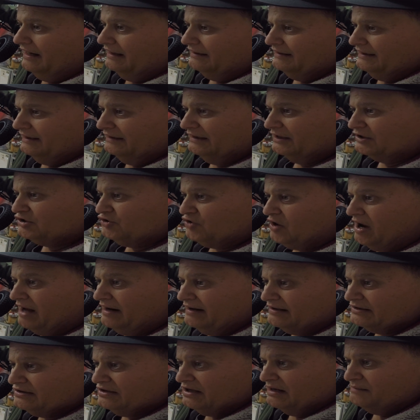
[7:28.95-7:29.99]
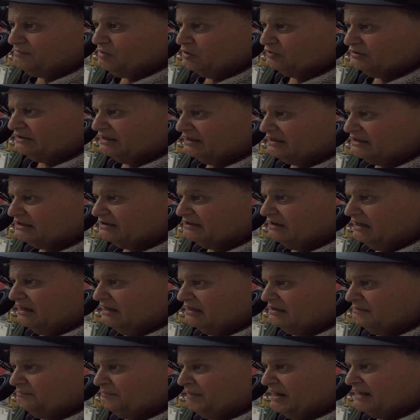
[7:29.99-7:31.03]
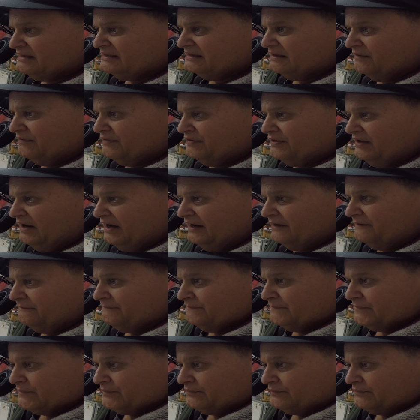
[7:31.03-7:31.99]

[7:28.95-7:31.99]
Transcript: The electronics are the most expensive thing.